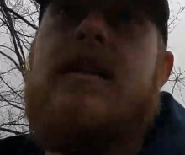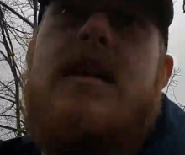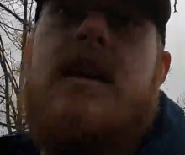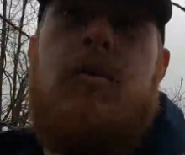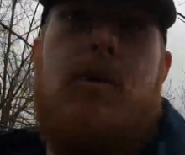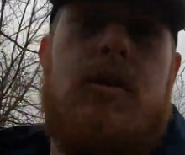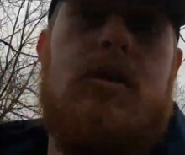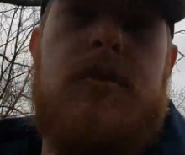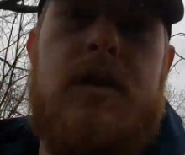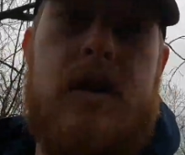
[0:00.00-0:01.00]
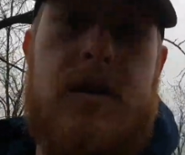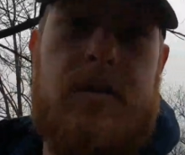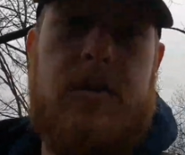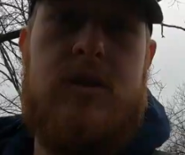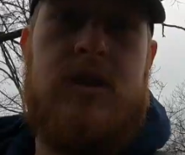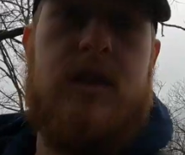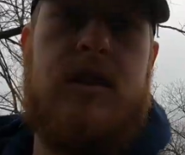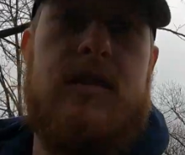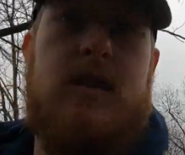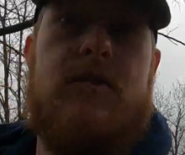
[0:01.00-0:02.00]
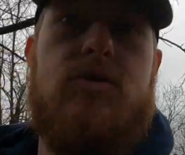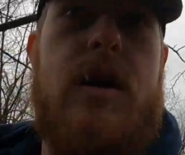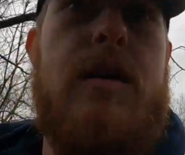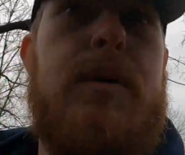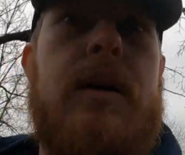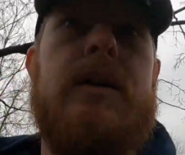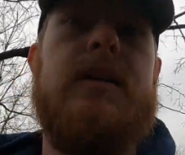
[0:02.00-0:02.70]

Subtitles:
I'll walk over there and check this other trap.